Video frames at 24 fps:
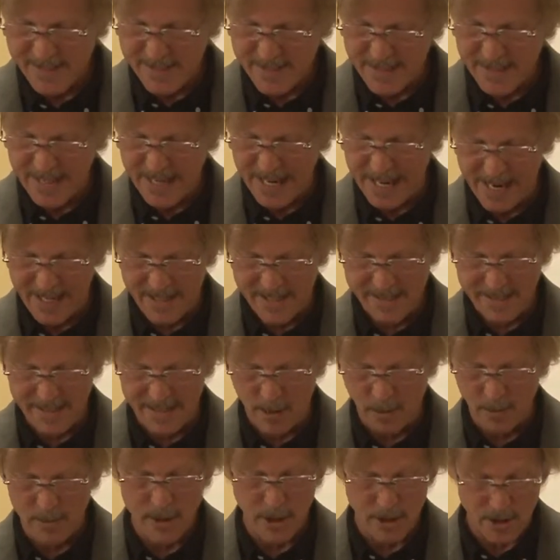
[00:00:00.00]
is the case, then
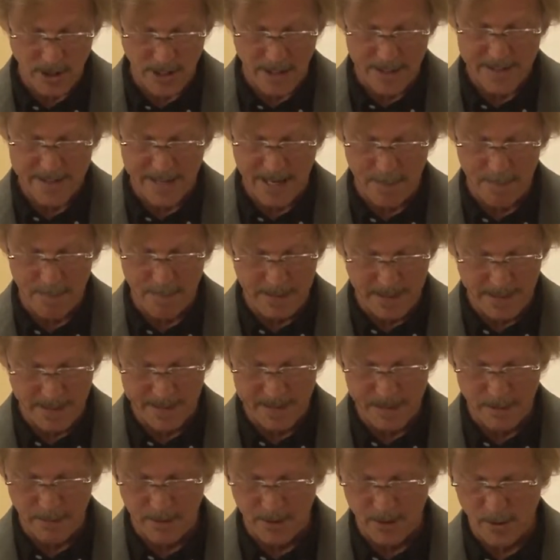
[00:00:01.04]
it would suggest that being
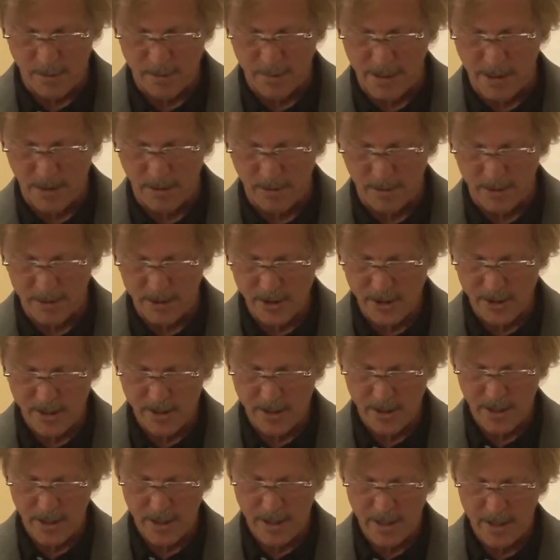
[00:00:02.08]
spiritual but not
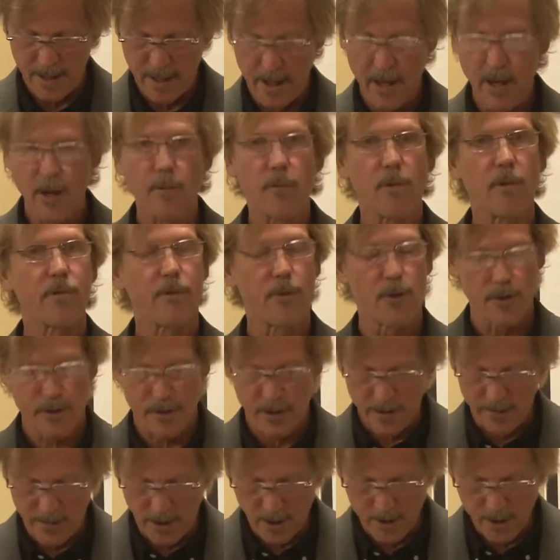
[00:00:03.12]
religious refers
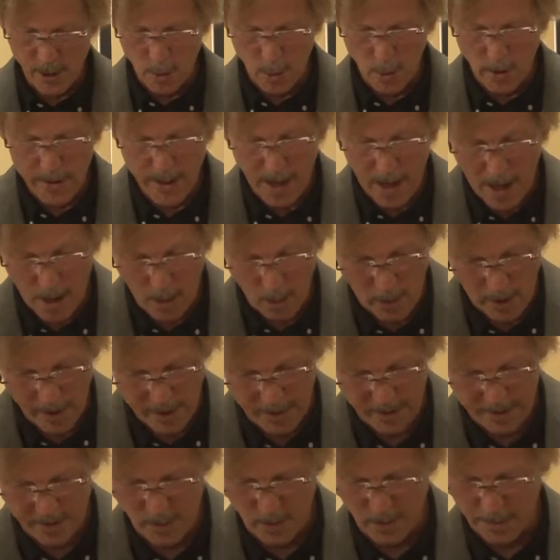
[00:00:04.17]
to those who are not
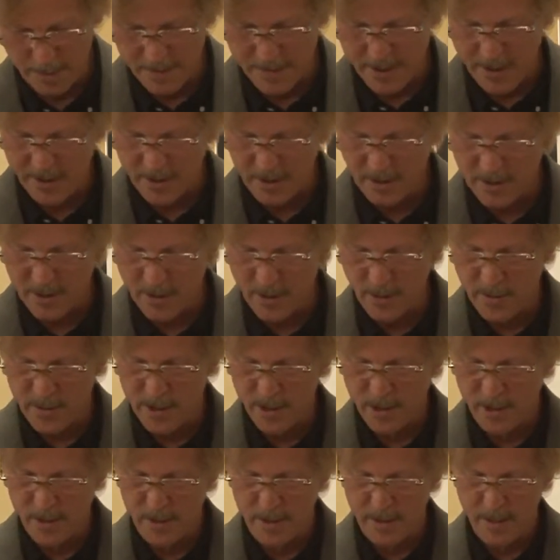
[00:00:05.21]
wedded to a particular
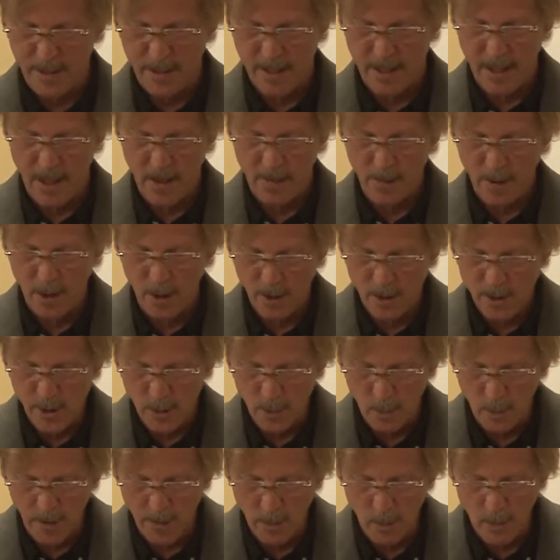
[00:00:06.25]
tradition. Those
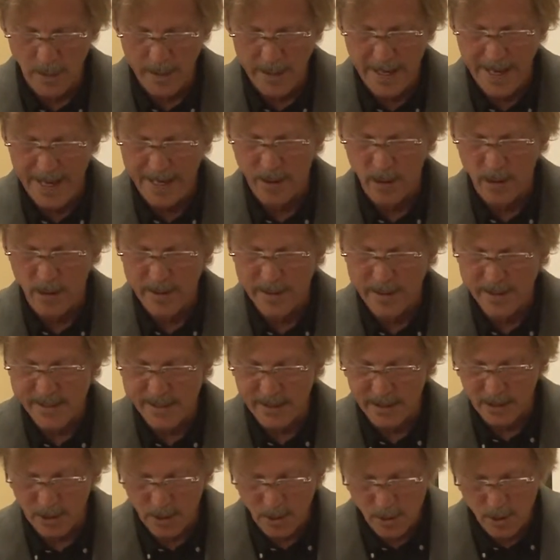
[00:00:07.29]
who, on the one hand, are
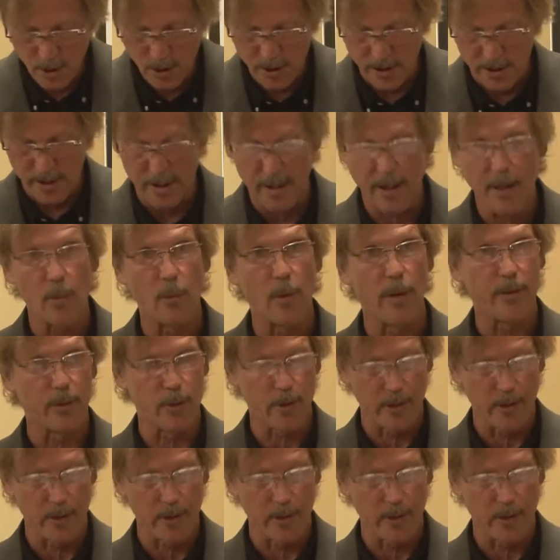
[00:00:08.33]
disillusioned with